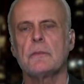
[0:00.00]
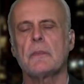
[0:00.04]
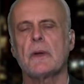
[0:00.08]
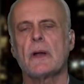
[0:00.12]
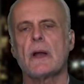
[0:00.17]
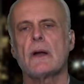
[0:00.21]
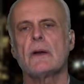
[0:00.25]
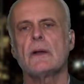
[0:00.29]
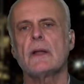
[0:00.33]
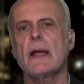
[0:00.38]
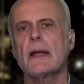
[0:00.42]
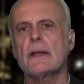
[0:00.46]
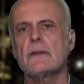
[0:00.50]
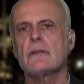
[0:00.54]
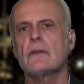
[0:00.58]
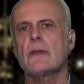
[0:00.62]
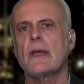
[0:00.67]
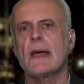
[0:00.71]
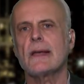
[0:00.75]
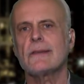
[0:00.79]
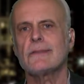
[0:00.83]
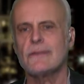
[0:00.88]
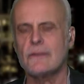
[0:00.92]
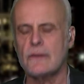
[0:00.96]
But our next
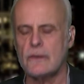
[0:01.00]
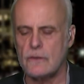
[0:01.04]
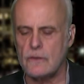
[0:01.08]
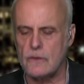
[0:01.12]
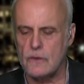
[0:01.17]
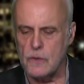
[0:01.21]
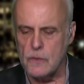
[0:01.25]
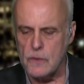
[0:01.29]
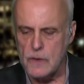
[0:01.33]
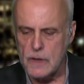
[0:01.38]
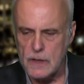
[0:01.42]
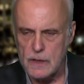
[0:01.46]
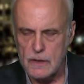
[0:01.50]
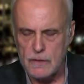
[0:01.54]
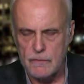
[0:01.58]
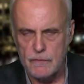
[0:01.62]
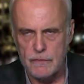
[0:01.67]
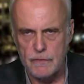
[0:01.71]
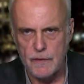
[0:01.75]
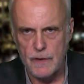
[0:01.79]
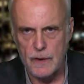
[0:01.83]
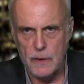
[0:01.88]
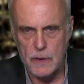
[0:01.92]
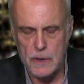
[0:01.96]
guest is doing
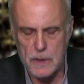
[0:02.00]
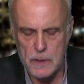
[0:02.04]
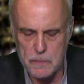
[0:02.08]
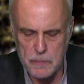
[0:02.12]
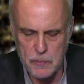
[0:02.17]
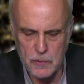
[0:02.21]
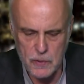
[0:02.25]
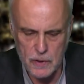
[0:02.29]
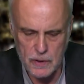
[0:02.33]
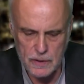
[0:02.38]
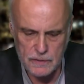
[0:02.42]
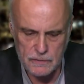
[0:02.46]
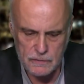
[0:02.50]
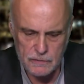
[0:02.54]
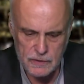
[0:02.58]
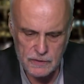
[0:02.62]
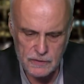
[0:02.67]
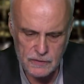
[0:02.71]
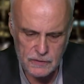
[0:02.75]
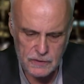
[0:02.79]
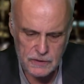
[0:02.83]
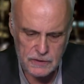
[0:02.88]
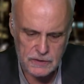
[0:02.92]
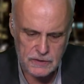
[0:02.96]
very important
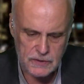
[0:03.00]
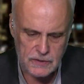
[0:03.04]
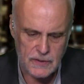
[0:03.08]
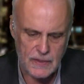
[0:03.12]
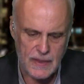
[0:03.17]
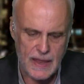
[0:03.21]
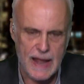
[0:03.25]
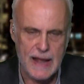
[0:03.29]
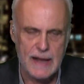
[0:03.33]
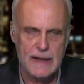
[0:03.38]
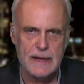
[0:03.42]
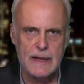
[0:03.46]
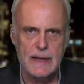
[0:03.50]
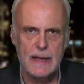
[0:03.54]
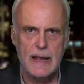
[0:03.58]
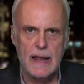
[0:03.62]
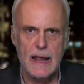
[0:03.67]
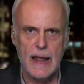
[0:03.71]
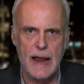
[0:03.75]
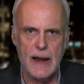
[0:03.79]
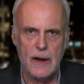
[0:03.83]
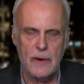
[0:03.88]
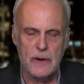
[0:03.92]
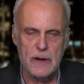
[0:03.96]
research in that
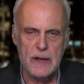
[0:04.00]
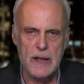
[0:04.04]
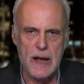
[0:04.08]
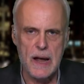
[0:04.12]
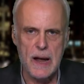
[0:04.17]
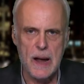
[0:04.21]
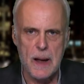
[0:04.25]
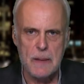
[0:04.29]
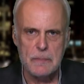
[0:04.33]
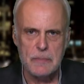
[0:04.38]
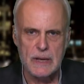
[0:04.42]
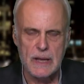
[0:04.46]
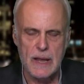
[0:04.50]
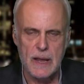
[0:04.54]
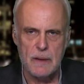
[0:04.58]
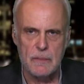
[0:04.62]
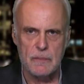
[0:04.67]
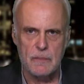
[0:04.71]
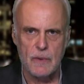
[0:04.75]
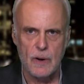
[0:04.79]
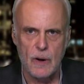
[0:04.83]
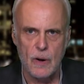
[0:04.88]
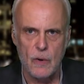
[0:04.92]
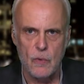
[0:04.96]
area. I
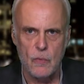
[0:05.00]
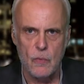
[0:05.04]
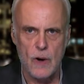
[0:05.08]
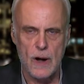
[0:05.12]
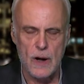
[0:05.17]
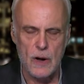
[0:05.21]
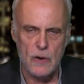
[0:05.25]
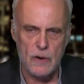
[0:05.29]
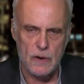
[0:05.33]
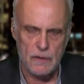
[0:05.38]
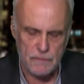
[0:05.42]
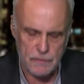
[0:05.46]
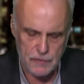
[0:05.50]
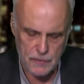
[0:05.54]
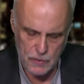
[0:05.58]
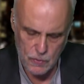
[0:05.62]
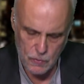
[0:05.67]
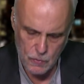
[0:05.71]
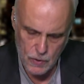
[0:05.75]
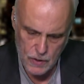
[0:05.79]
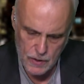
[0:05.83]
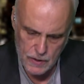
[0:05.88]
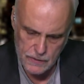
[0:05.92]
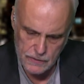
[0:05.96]
became aware of her
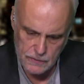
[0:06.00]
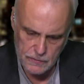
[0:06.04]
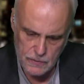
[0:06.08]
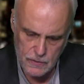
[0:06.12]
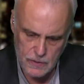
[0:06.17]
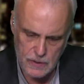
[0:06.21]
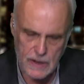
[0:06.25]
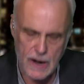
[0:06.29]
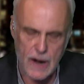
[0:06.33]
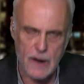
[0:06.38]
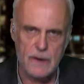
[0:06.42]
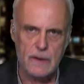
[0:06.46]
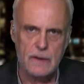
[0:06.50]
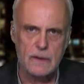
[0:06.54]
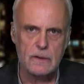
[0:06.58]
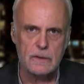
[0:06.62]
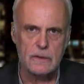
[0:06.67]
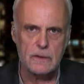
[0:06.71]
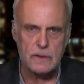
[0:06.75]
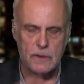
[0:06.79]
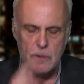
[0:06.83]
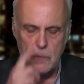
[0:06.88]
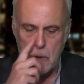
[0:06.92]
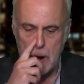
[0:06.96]
work through an
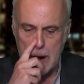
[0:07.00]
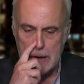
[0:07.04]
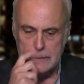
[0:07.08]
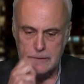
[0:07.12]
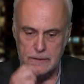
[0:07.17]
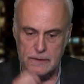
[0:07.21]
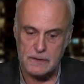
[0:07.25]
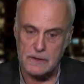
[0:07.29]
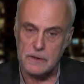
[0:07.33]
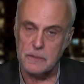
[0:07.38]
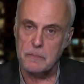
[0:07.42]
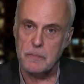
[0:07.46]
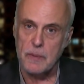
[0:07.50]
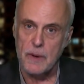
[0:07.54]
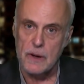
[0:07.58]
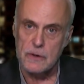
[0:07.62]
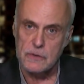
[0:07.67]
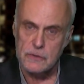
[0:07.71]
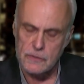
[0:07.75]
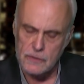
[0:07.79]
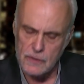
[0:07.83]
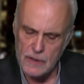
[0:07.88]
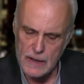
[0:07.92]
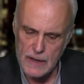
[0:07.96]
article in the Washington
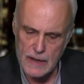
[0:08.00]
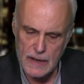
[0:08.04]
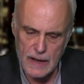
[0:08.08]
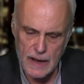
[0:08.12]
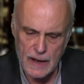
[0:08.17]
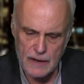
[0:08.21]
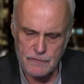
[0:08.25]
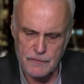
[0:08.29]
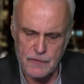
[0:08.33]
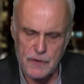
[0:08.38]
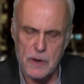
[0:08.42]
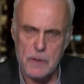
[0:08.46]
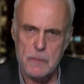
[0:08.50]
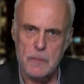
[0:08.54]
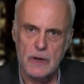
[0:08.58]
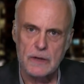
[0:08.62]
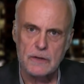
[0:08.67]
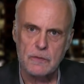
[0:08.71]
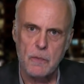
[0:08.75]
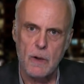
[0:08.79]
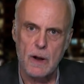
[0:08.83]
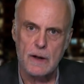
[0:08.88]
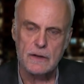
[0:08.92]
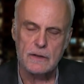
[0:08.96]
Post and very
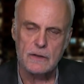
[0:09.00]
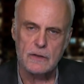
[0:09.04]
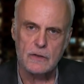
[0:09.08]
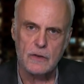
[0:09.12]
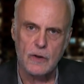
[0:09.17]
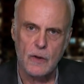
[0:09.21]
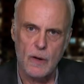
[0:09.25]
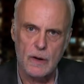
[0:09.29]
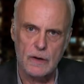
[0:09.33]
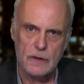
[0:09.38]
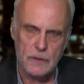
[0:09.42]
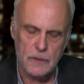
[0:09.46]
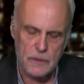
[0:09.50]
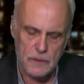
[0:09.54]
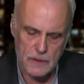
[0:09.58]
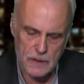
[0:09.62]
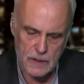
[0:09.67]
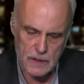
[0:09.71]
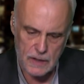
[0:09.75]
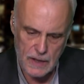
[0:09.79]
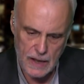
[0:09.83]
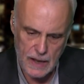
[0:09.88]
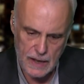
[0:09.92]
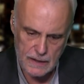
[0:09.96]
much wanted to talk to
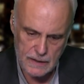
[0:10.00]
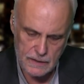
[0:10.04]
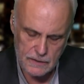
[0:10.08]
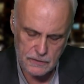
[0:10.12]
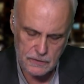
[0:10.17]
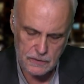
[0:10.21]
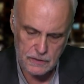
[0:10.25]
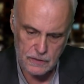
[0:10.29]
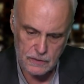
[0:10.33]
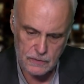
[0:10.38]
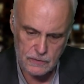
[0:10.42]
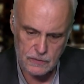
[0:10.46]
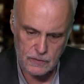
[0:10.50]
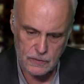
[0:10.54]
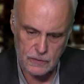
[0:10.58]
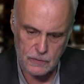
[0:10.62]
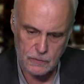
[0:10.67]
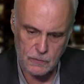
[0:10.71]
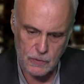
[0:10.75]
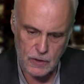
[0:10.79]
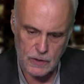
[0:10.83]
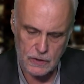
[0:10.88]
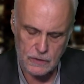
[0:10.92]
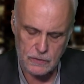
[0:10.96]
her and introduce her
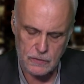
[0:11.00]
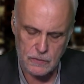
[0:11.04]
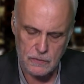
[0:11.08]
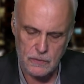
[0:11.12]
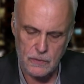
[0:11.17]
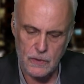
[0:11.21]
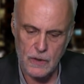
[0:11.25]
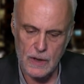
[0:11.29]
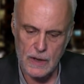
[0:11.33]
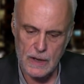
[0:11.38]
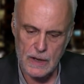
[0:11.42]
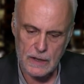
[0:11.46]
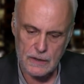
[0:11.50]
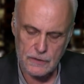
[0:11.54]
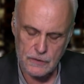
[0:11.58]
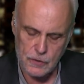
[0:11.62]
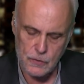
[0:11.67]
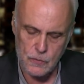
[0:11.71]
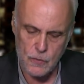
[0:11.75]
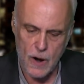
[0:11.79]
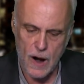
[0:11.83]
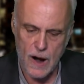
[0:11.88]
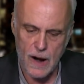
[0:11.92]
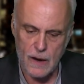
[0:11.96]
work to
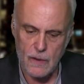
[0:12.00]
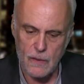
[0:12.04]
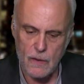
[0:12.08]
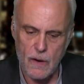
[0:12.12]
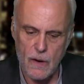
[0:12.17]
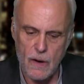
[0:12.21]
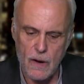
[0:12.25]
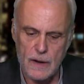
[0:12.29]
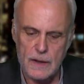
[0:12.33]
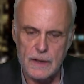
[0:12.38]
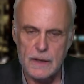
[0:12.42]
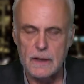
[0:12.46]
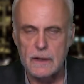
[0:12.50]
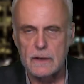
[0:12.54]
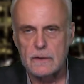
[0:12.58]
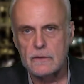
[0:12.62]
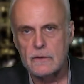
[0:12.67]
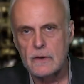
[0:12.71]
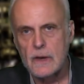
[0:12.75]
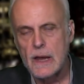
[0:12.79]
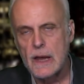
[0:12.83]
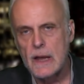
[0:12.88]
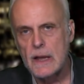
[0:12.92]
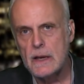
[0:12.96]
our
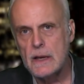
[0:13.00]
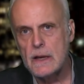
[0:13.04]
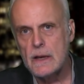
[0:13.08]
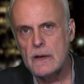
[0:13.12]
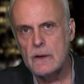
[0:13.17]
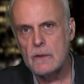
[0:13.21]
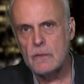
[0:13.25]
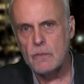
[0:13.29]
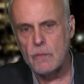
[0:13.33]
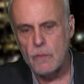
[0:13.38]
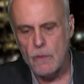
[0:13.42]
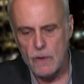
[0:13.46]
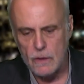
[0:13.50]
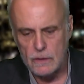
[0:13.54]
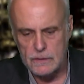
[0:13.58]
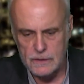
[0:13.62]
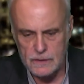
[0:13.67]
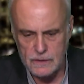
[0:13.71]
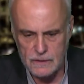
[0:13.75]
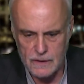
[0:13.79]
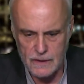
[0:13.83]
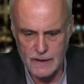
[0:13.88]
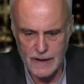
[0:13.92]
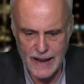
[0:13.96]
audience. Katey
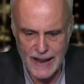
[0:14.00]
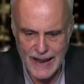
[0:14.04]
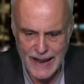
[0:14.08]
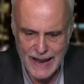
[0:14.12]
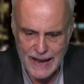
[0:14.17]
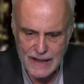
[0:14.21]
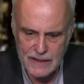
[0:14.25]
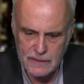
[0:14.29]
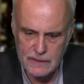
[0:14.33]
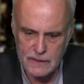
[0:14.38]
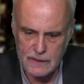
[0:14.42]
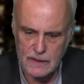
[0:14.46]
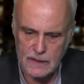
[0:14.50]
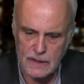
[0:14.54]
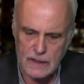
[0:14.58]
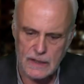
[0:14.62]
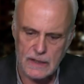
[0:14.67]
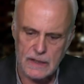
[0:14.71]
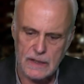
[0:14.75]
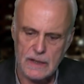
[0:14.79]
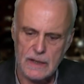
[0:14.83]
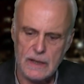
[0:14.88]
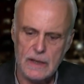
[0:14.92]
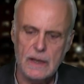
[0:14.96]
Walter
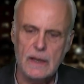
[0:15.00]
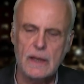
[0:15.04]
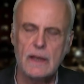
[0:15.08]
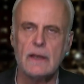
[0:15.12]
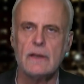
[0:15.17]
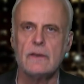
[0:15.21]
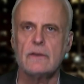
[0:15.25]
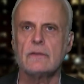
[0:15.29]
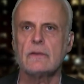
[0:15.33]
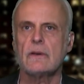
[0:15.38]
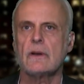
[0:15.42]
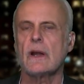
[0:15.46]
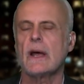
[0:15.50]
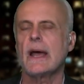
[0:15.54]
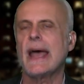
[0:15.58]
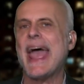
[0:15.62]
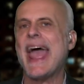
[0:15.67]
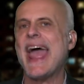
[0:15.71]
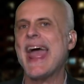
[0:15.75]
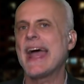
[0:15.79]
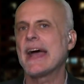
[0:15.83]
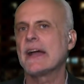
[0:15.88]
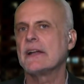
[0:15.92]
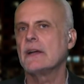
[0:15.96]
Anthony is
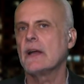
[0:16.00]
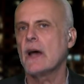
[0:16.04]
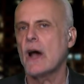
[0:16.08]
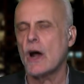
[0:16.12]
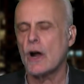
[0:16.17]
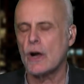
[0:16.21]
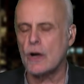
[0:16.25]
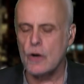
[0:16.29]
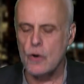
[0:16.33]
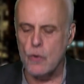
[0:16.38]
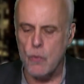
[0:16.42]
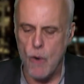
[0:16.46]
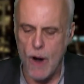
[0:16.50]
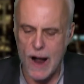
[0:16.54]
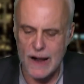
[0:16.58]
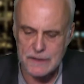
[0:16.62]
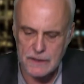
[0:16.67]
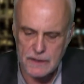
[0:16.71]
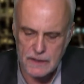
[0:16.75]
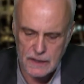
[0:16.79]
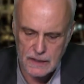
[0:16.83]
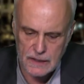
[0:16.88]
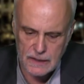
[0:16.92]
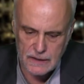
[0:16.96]
an
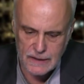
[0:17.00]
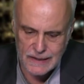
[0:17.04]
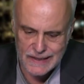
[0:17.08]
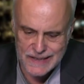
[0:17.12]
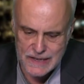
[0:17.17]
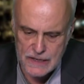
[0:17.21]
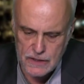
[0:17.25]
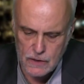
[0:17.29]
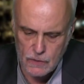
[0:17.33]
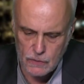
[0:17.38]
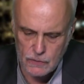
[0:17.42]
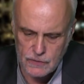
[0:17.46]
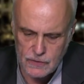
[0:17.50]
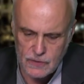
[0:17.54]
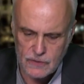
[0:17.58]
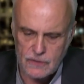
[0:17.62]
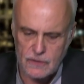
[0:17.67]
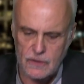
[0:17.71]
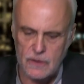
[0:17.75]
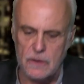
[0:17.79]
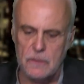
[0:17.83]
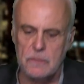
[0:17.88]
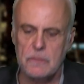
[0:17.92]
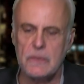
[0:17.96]
aquatic
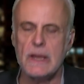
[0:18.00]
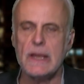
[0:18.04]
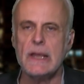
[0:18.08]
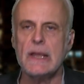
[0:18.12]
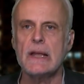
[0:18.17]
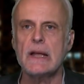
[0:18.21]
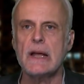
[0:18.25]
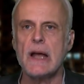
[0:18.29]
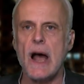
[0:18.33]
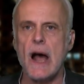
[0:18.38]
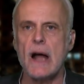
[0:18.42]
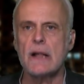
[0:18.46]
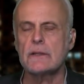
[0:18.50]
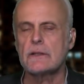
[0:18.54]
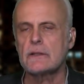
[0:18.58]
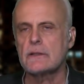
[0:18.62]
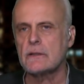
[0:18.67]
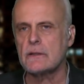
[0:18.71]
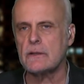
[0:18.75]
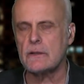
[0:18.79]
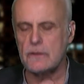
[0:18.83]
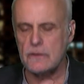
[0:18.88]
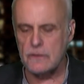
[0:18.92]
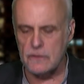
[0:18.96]
ecosystem
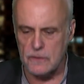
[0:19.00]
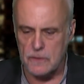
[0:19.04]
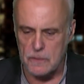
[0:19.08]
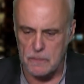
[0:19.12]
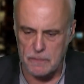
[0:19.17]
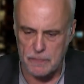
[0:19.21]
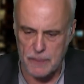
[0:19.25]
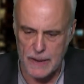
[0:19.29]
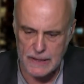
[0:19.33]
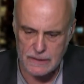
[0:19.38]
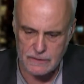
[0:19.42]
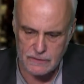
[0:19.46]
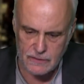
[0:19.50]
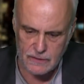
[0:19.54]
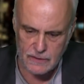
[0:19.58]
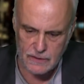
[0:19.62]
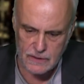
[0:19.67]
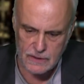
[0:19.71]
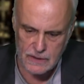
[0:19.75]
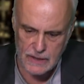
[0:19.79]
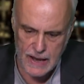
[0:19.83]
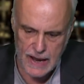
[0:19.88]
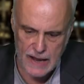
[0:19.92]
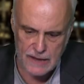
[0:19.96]
ecologist based in
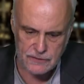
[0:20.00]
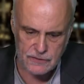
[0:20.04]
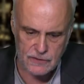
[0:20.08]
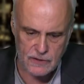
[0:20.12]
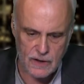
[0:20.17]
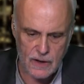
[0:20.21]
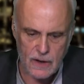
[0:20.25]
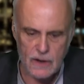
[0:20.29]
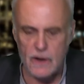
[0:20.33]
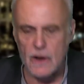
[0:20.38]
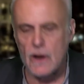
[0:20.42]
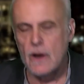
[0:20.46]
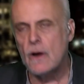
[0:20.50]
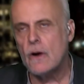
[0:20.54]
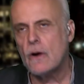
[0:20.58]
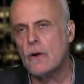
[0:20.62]
Alaska.